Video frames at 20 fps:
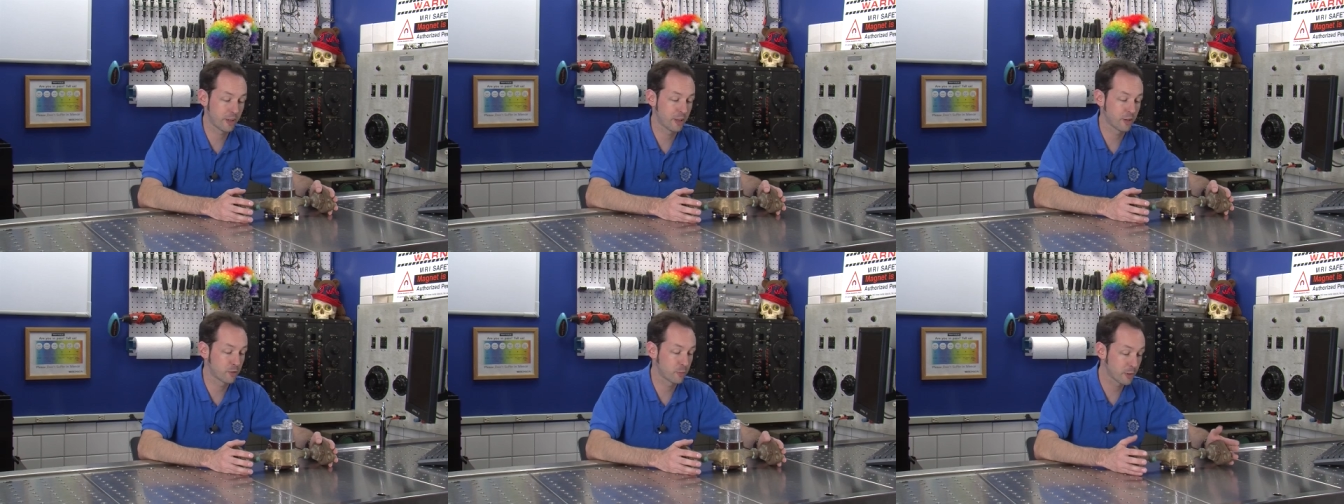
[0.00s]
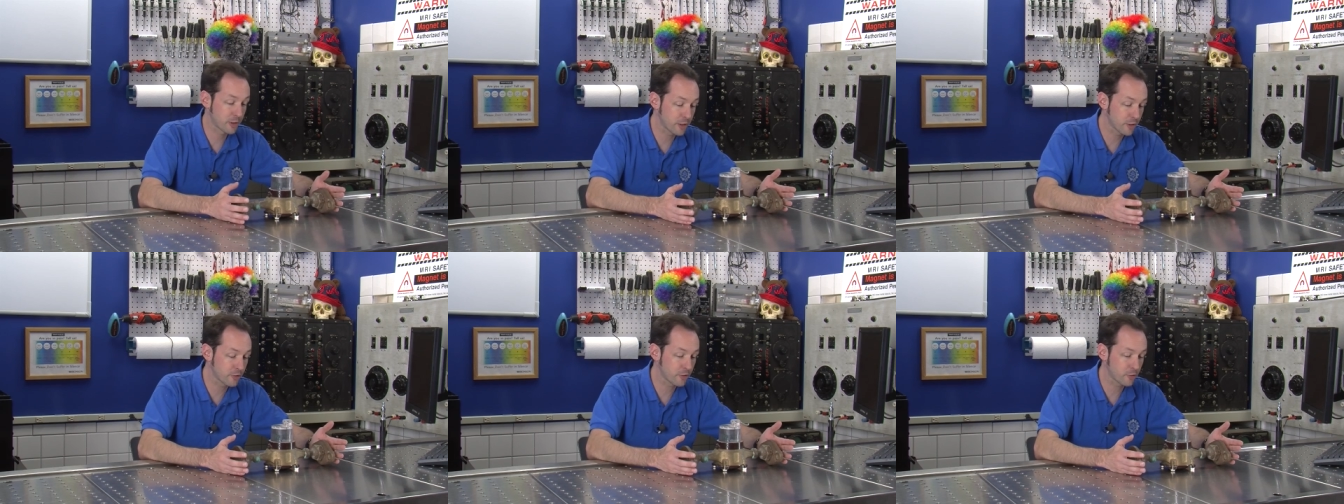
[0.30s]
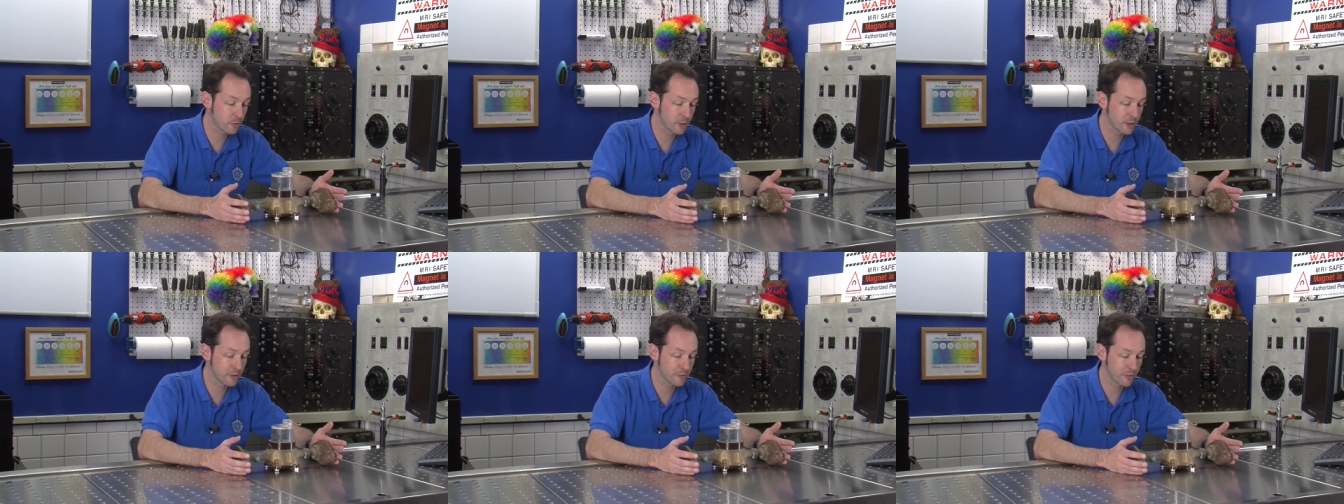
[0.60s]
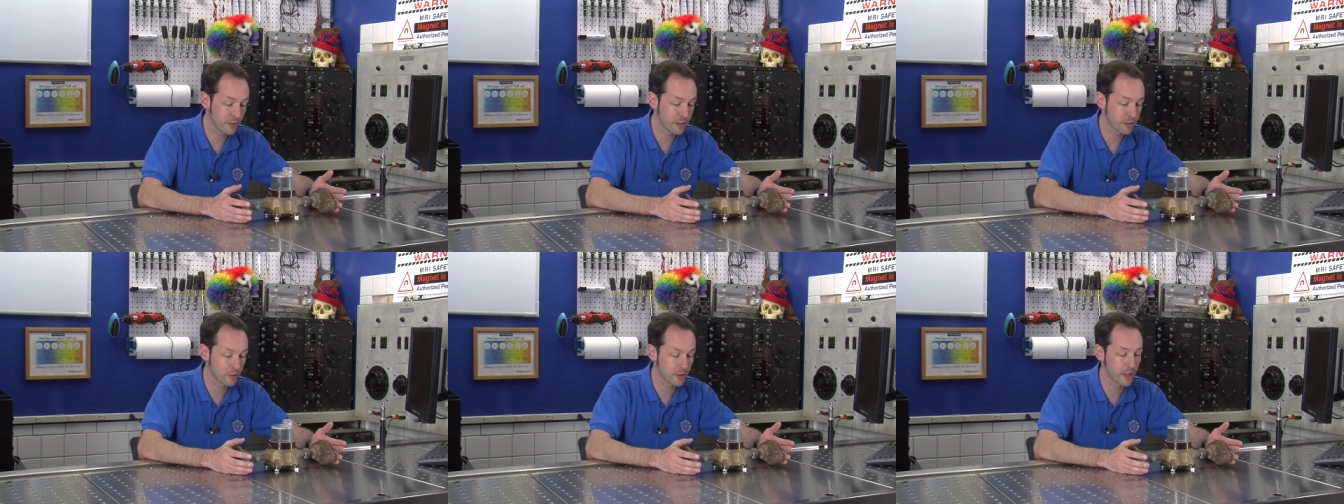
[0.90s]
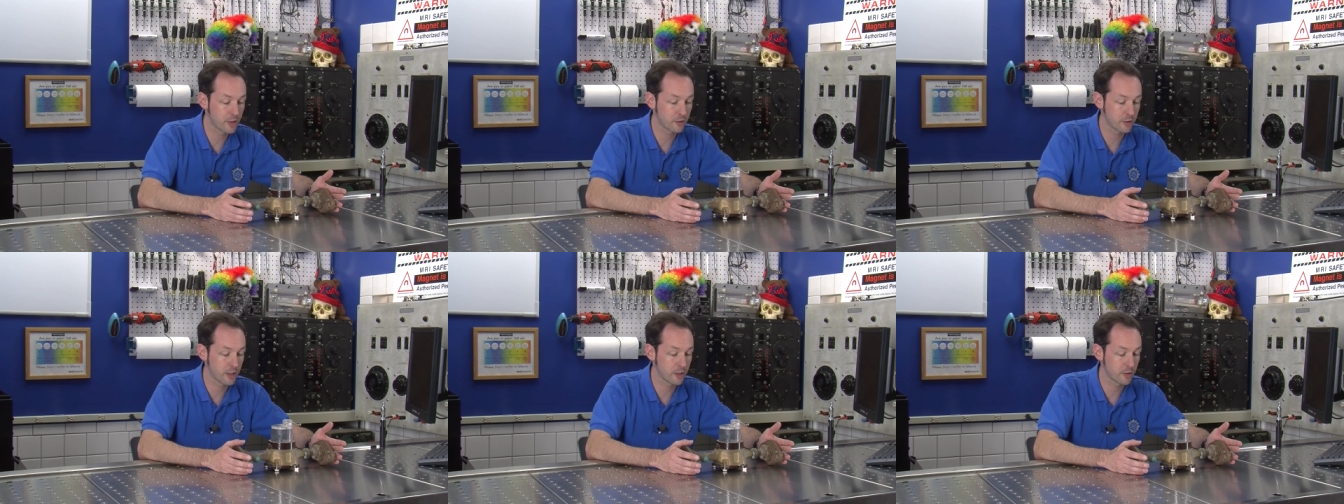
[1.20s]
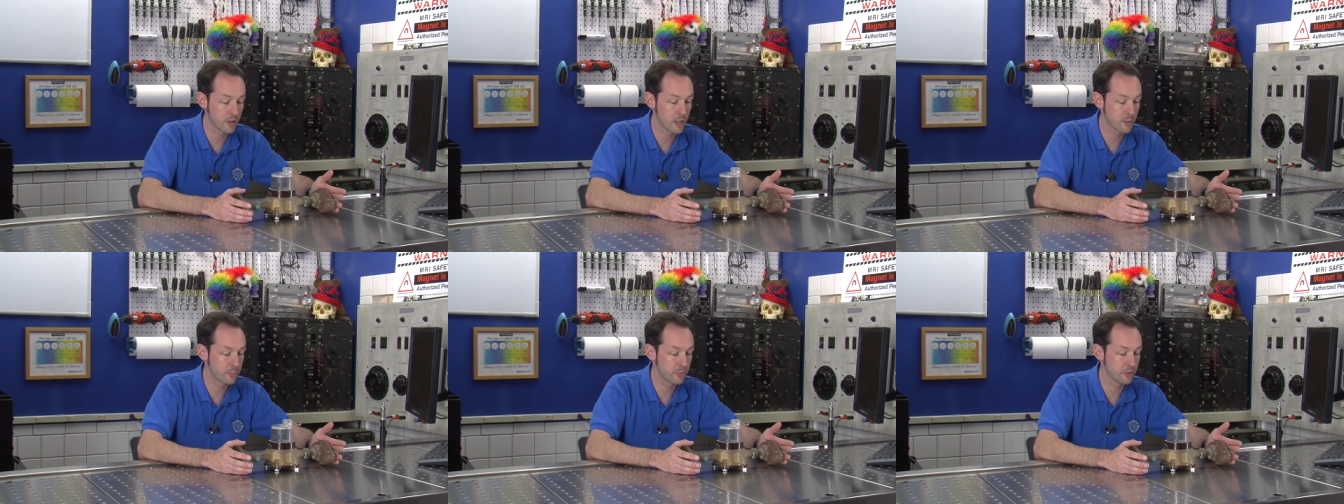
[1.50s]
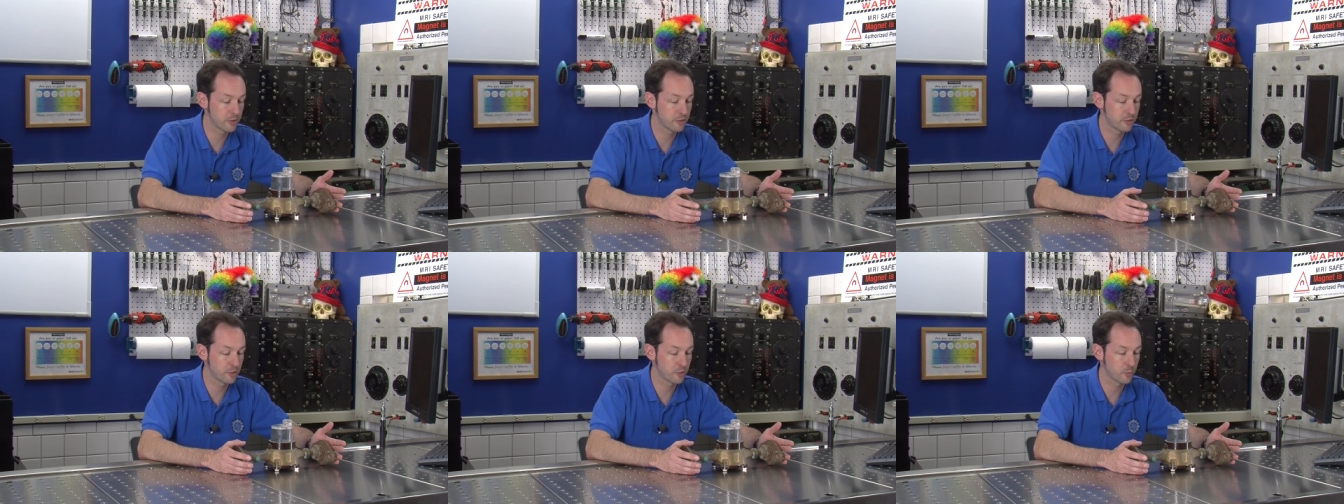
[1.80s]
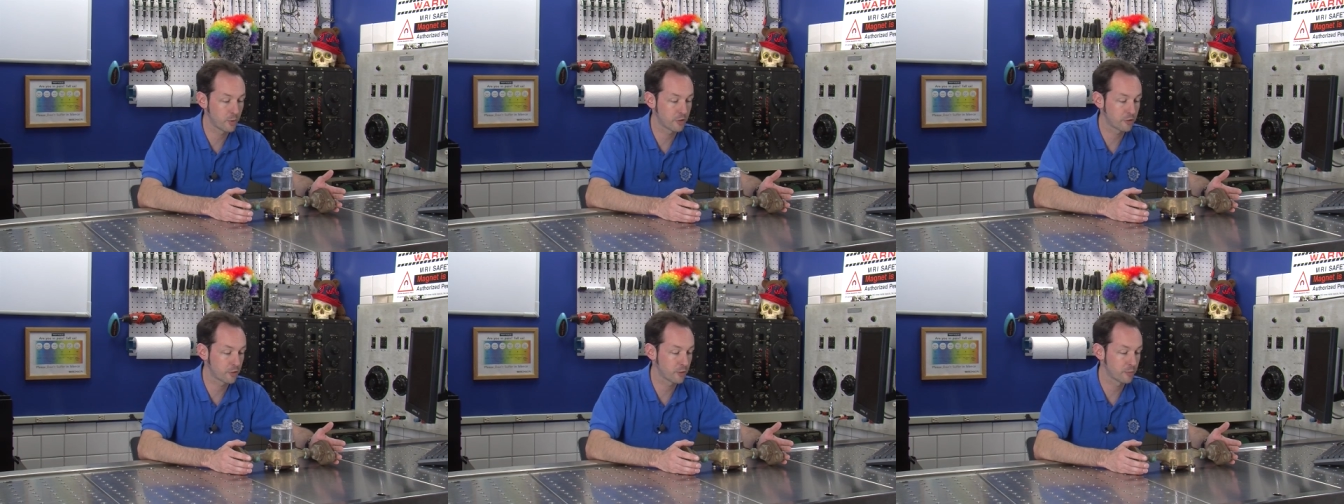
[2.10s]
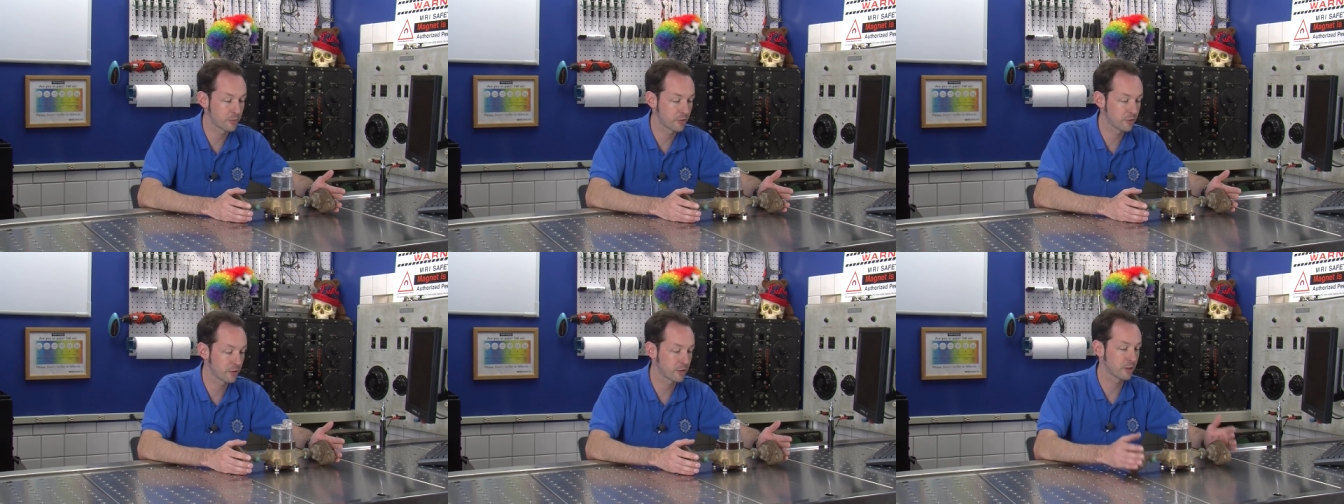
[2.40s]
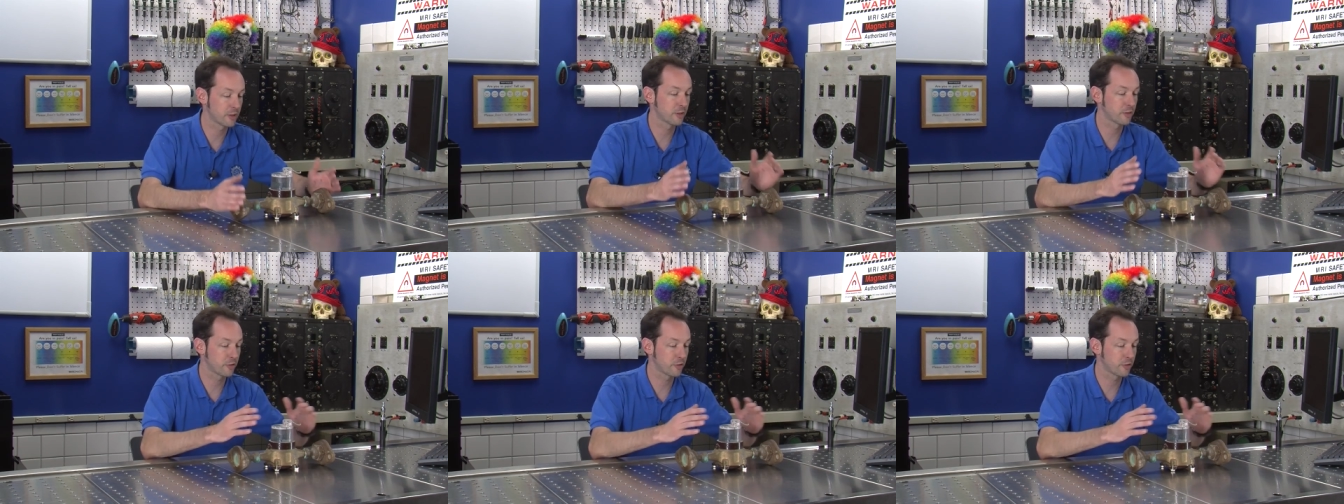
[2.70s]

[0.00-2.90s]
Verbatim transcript: States. But this is what you find around Grand Rapids and Western Michigan.